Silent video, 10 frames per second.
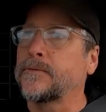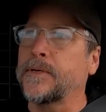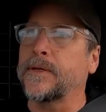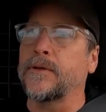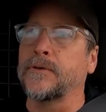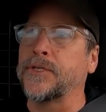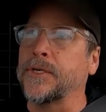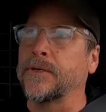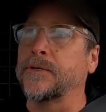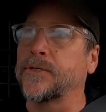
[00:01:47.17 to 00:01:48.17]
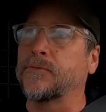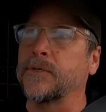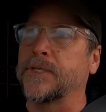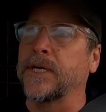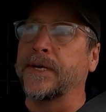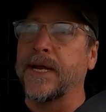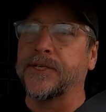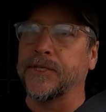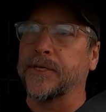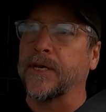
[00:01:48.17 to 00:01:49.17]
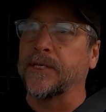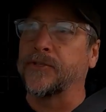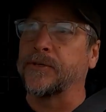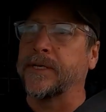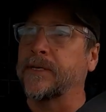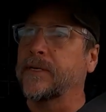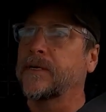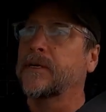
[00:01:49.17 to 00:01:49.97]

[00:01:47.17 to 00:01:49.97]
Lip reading: 3 of those years was in an Asian country